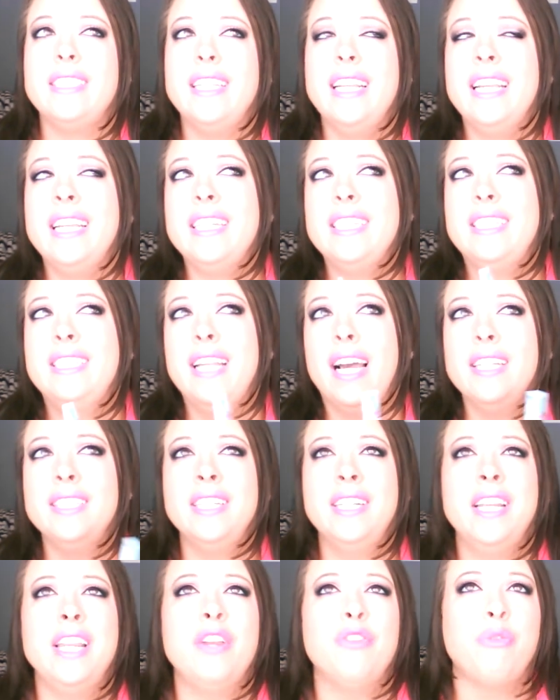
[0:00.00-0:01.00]
It
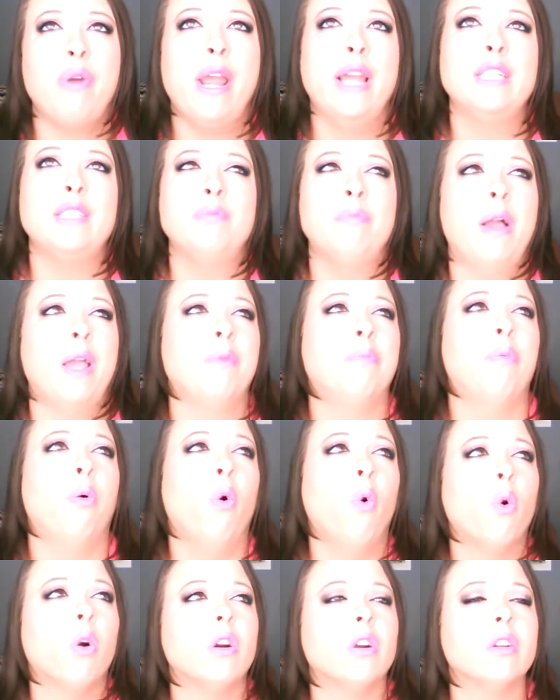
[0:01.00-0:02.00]
doesn't erase my
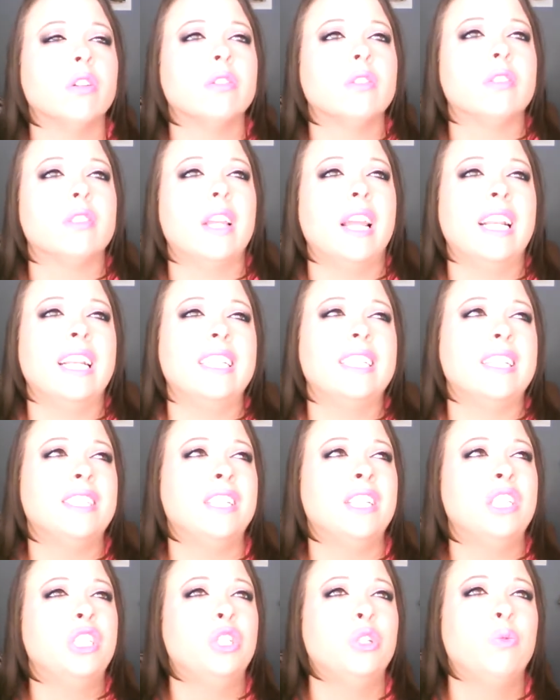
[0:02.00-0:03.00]
pores, and it
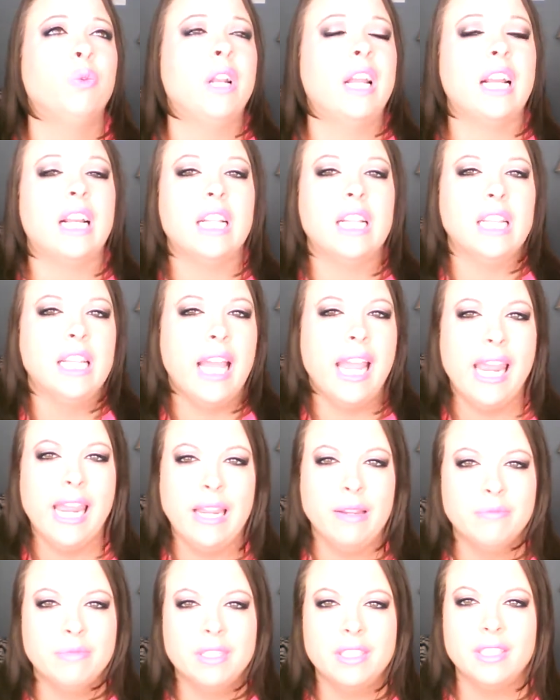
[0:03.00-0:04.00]
doesn't do what it
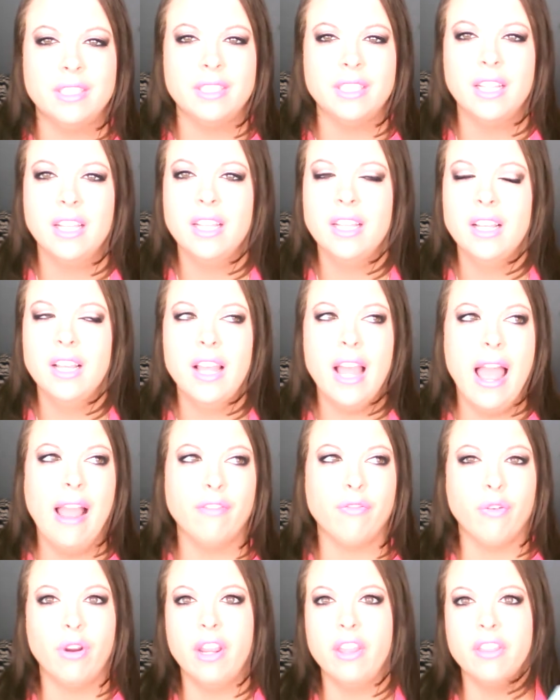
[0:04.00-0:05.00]
claims,
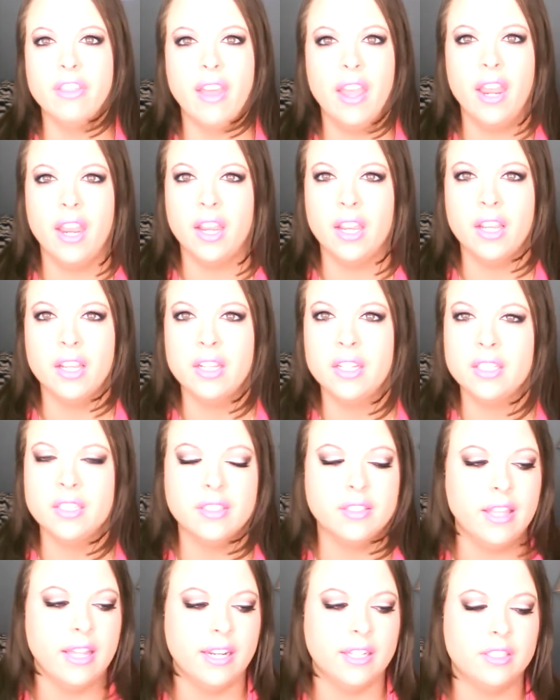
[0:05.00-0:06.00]

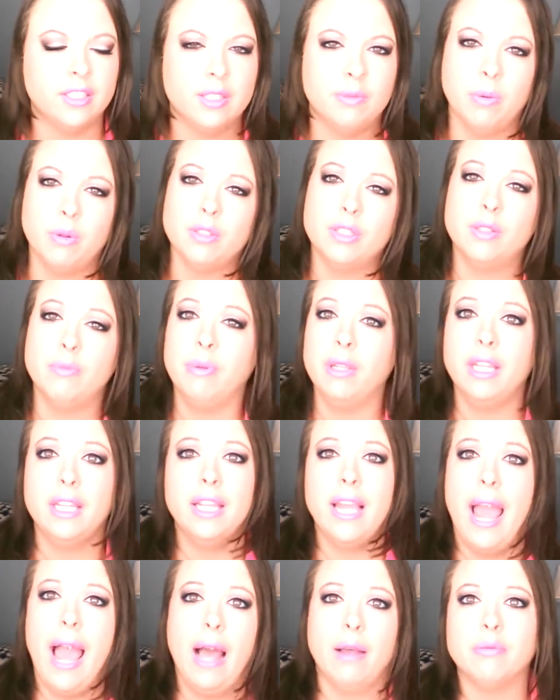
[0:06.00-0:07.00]
everything that it's supposed to
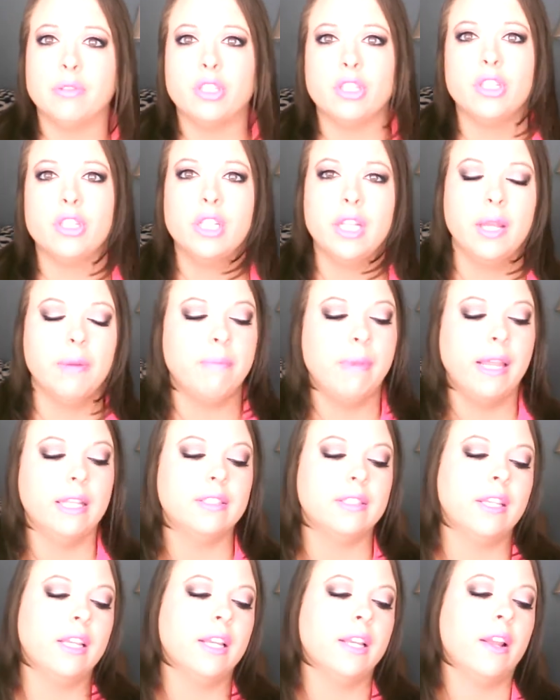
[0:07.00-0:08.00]
be absolutely
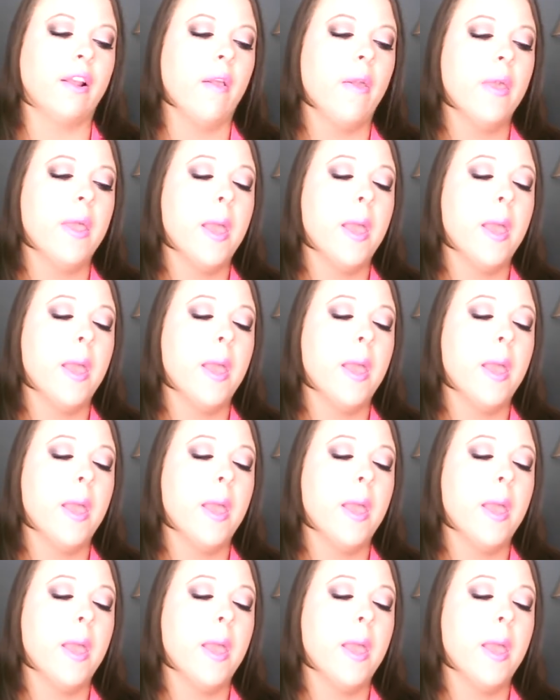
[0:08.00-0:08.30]
amazing.